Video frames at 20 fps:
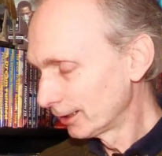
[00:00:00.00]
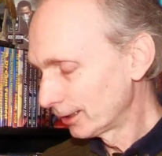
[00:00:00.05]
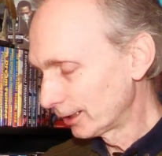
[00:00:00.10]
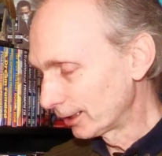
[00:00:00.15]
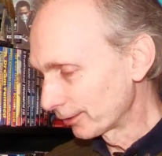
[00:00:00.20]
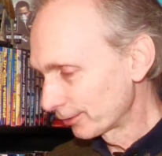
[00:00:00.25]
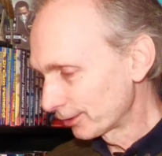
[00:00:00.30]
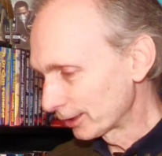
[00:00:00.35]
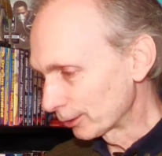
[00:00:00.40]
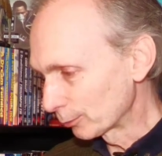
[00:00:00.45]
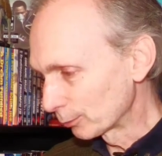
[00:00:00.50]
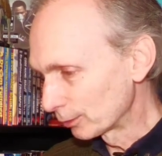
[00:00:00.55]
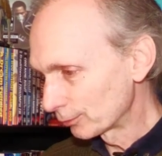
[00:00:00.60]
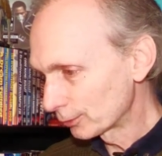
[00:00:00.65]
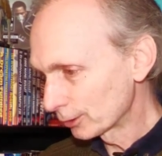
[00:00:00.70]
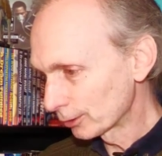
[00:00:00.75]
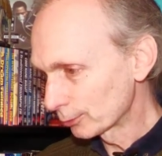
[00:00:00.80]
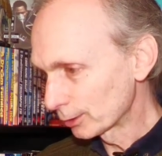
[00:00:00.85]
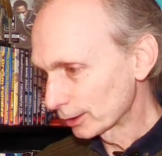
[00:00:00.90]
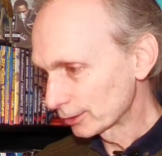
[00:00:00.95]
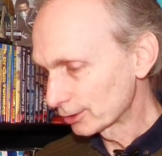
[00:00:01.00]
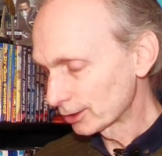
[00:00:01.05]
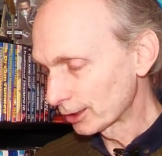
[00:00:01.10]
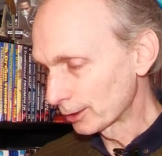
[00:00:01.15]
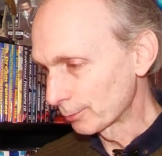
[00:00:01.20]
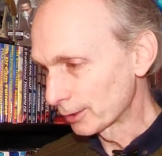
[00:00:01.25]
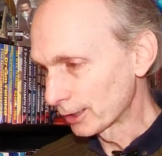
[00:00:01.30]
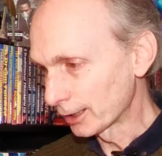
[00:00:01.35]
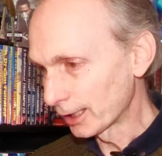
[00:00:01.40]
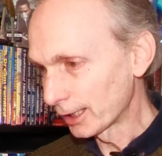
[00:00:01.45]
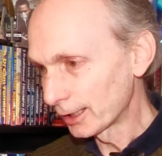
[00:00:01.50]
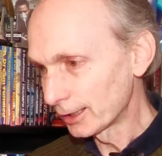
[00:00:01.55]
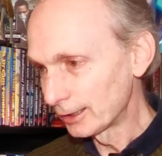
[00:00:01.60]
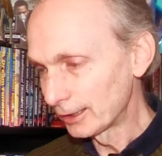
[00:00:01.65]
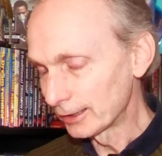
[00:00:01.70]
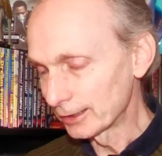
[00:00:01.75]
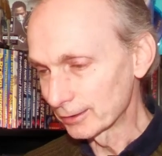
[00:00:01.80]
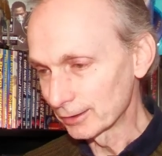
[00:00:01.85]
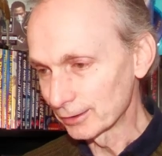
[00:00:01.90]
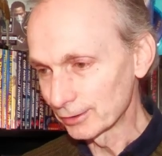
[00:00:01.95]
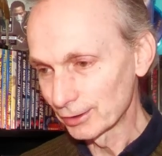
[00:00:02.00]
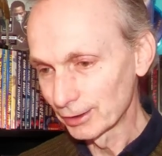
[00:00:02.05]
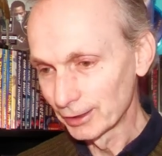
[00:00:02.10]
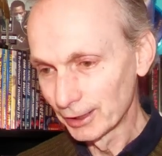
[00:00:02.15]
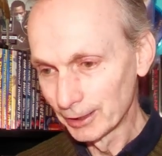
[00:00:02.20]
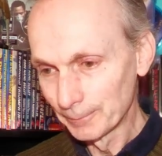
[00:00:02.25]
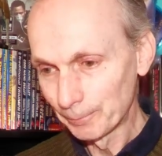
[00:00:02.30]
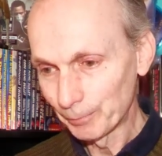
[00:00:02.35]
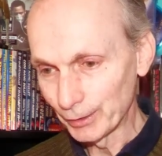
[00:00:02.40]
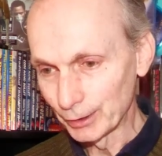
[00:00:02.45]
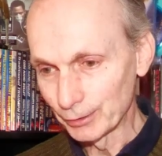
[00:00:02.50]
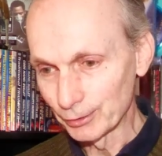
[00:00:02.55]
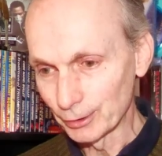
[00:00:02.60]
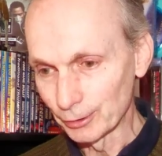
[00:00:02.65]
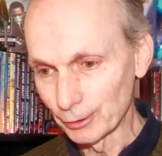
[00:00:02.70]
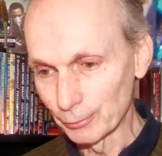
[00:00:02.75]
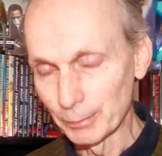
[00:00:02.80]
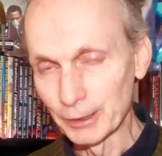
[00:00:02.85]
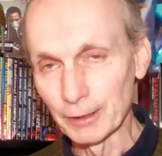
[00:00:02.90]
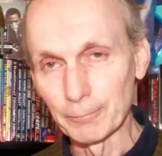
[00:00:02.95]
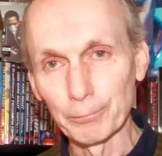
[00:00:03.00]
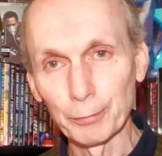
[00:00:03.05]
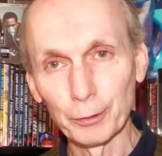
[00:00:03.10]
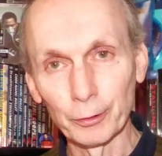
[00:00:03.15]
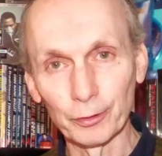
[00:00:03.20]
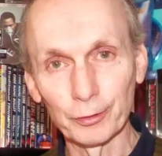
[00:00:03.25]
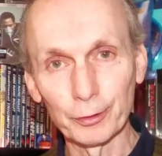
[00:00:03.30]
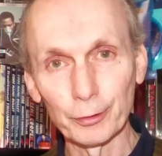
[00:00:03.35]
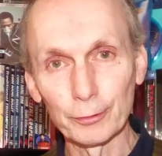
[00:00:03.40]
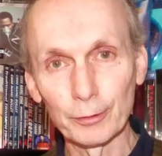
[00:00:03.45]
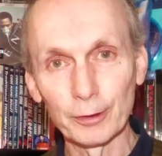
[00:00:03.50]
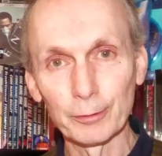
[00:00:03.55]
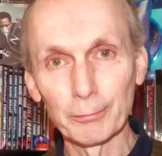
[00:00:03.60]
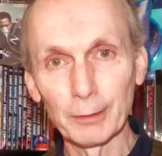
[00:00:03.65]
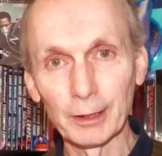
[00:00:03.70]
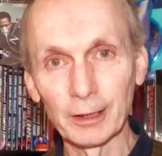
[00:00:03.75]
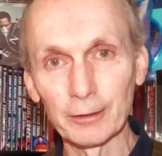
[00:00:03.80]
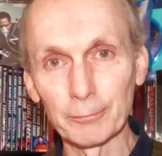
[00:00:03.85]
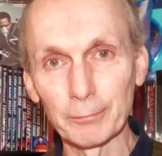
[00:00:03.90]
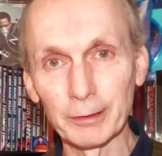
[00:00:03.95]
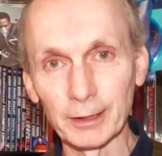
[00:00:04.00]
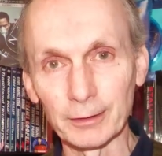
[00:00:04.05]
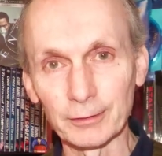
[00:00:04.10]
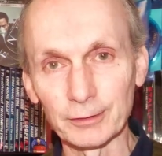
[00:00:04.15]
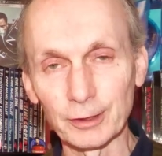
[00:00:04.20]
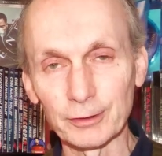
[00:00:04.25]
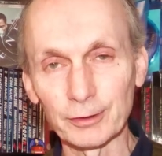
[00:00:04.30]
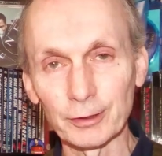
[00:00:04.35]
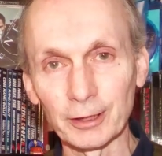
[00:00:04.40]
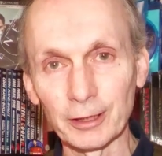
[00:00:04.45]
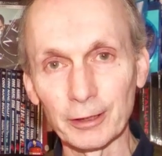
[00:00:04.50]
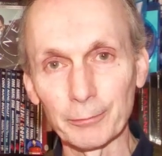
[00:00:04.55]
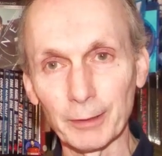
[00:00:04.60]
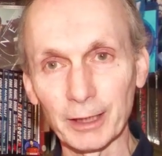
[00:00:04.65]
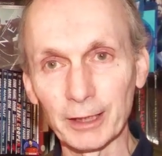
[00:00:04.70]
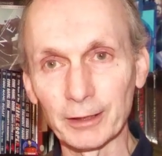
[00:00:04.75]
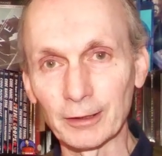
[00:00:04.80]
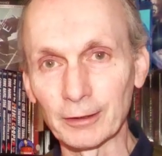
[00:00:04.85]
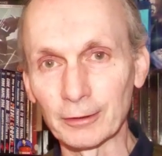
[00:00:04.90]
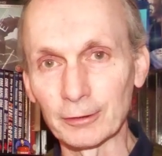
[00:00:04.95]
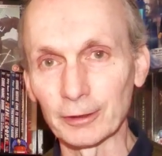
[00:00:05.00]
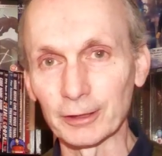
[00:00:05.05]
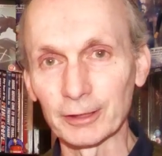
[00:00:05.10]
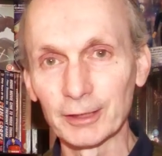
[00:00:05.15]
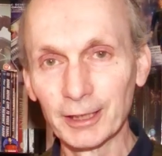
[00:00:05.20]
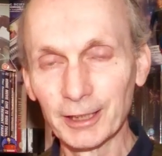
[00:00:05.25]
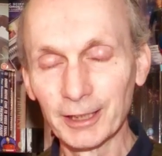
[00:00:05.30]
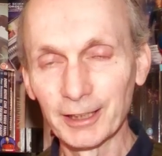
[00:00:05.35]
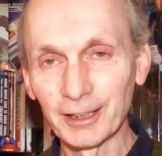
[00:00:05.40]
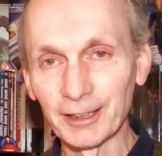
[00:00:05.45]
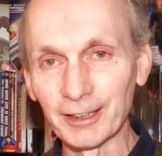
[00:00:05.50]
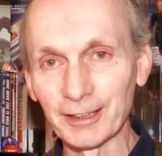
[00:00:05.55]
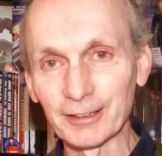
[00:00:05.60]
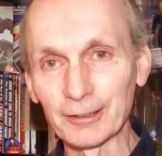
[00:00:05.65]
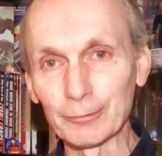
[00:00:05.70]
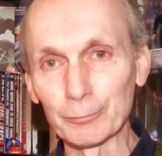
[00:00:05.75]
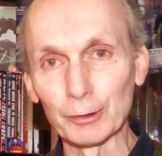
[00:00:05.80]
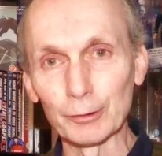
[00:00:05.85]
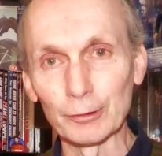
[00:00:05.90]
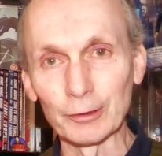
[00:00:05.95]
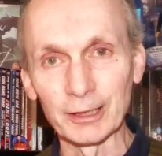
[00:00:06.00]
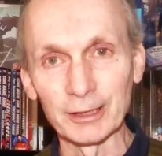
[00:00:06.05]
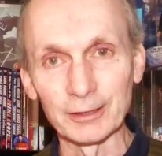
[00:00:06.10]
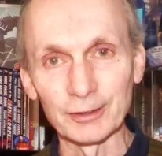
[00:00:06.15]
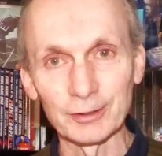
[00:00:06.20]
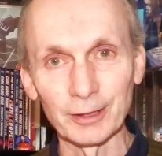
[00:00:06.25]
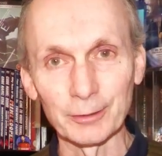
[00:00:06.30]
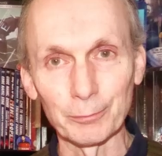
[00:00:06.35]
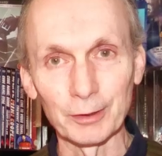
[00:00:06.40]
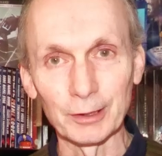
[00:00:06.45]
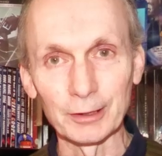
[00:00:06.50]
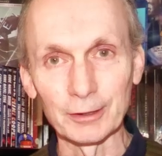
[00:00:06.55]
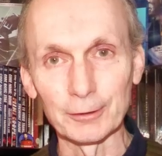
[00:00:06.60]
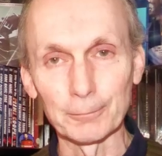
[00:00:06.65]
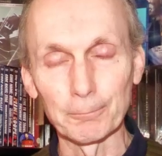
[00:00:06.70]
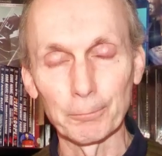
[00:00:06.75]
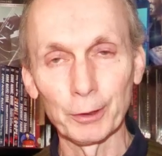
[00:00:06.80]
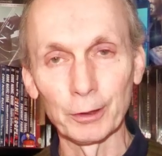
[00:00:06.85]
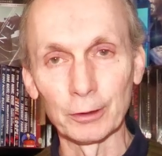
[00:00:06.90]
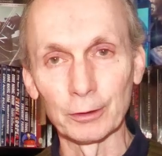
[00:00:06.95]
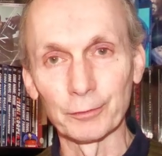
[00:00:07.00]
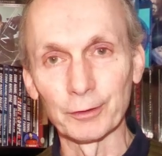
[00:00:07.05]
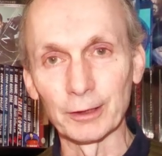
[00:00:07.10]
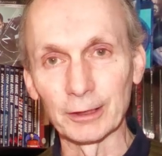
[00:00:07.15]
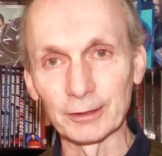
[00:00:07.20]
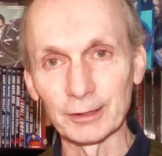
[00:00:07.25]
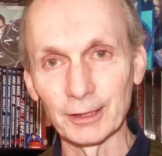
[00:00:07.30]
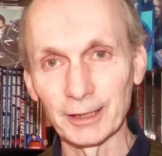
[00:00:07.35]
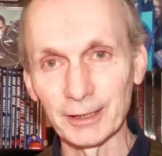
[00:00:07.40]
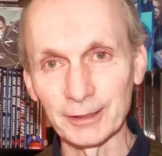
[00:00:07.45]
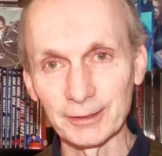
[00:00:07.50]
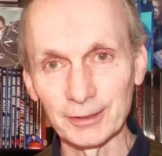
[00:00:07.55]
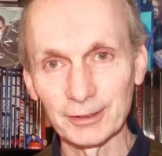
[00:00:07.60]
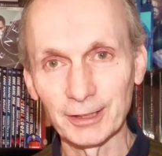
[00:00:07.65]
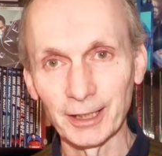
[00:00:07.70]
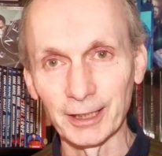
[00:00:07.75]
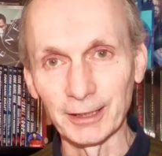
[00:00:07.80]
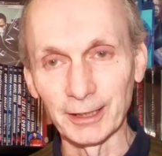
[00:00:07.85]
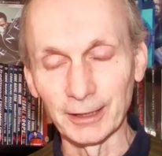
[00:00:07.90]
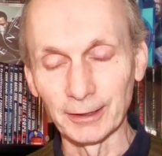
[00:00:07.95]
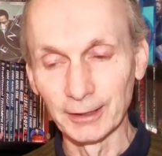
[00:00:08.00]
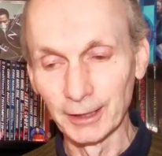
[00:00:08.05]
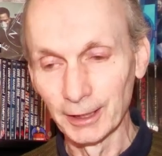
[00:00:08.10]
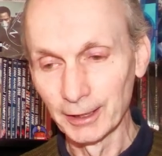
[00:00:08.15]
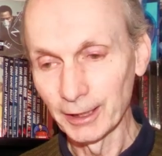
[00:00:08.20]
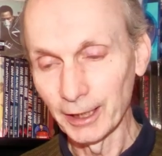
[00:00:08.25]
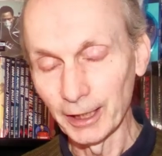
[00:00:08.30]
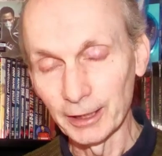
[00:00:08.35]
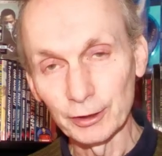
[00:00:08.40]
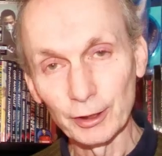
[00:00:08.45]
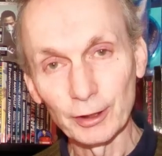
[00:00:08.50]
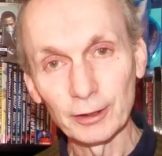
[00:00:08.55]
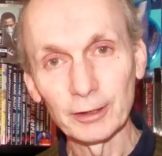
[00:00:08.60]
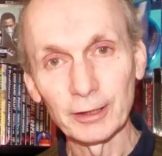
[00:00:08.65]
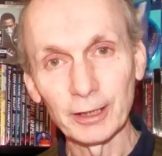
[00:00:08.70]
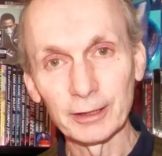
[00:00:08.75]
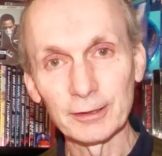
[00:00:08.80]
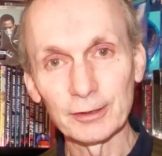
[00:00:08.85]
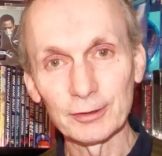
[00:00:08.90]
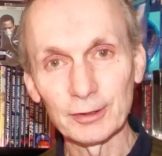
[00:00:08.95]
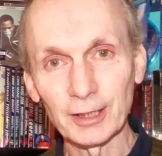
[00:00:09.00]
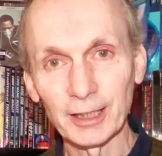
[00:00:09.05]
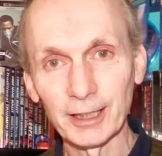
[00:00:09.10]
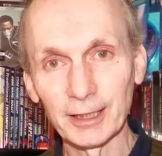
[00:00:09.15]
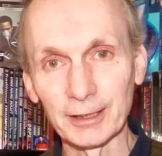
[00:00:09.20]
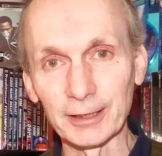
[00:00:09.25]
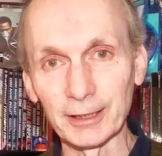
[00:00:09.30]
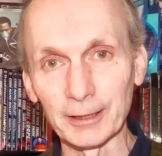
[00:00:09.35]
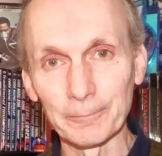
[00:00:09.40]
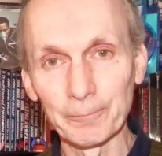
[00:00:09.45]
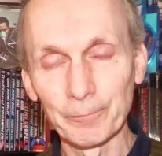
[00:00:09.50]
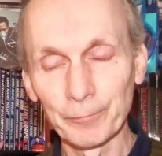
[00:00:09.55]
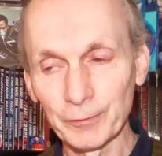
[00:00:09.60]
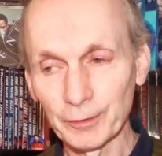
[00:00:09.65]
I think we've got to accept that Aliens is going to be put through the mill a bit to try and make it look a little more like something as perfect as Tenet. And you can understand it.